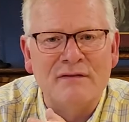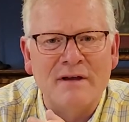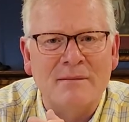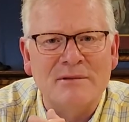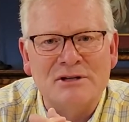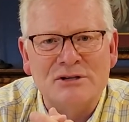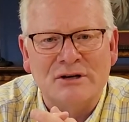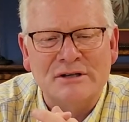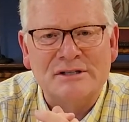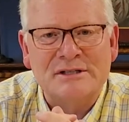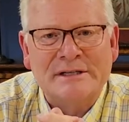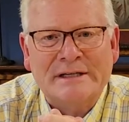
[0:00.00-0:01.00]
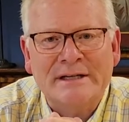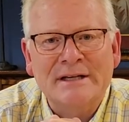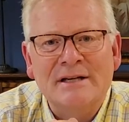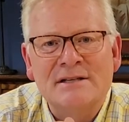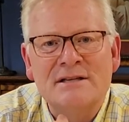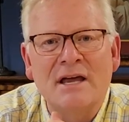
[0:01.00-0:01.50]
Family Church.
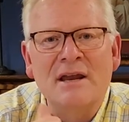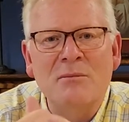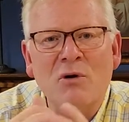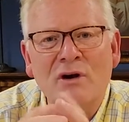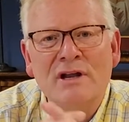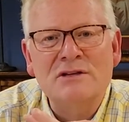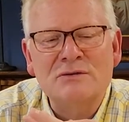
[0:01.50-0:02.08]
Sunday mornings,